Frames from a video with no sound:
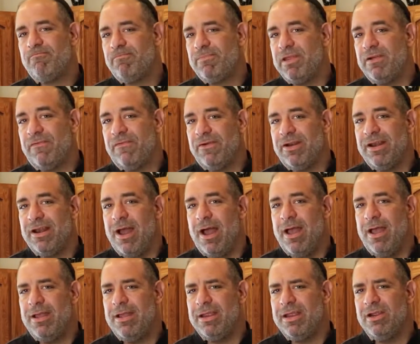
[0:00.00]
different
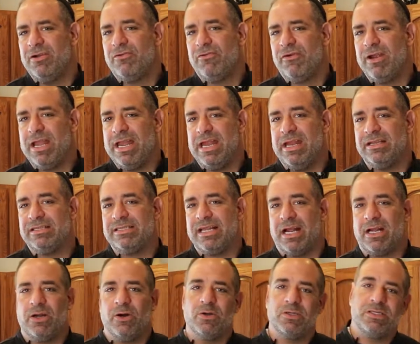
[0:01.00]
ingredients
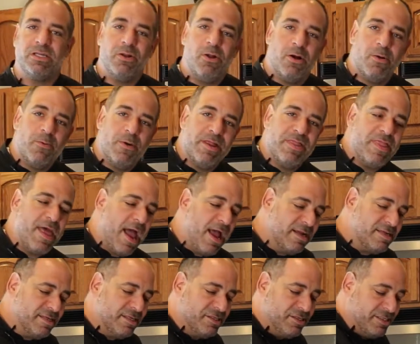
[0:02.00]
that goes along with
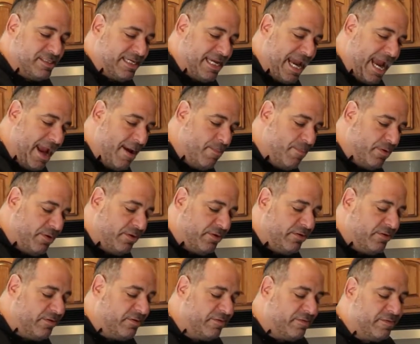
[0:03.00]
that, such as
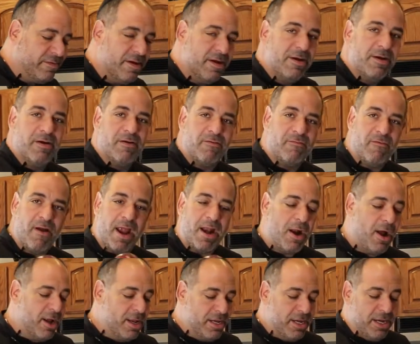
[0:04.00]
capers, red
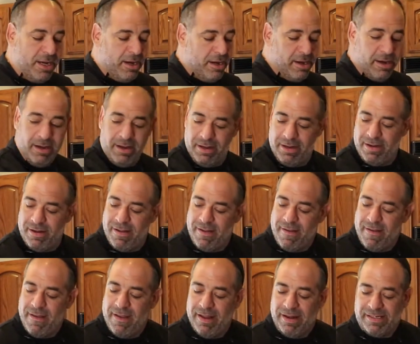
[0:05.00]
onion,
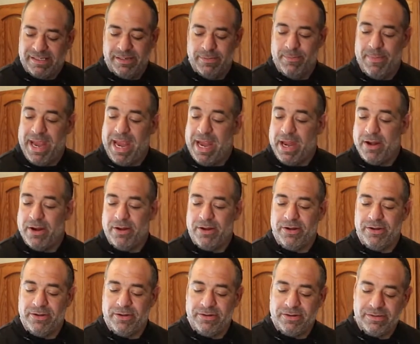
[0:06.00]

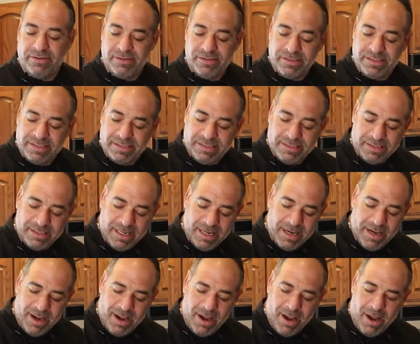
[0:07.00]
tomatoes.
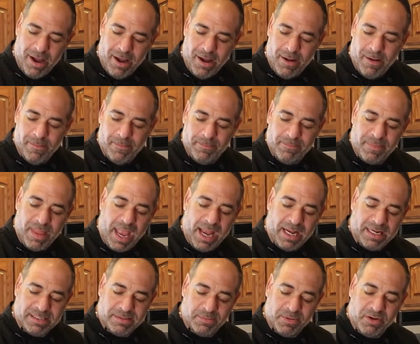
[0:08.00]
I
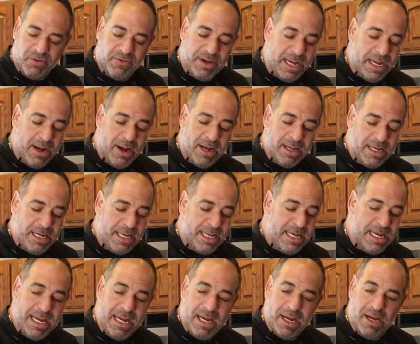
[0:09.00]
got some green onion
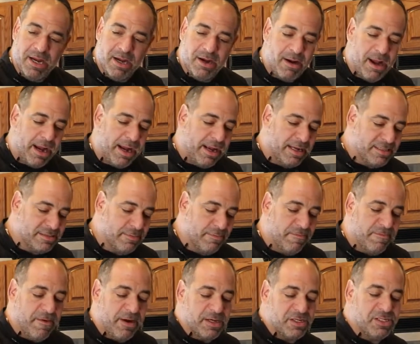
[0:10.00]
here. I got some
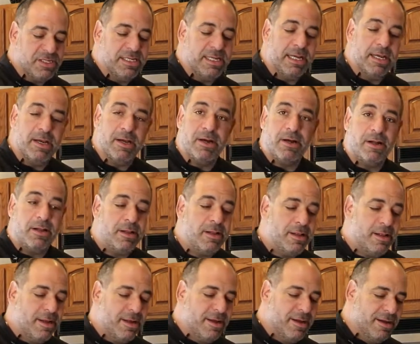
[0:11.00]
fresh
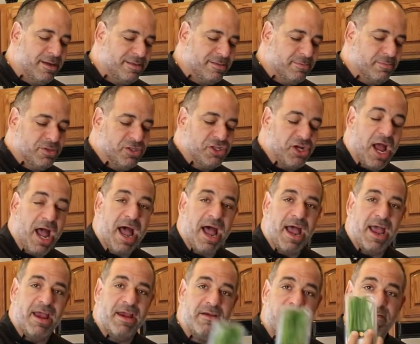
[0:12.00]
dill, some
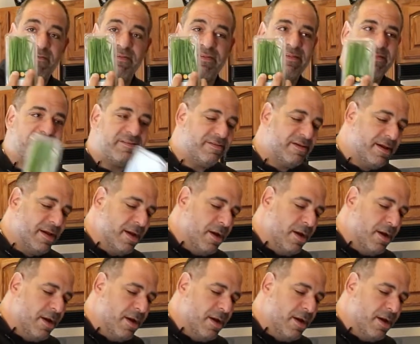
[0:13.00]
chives.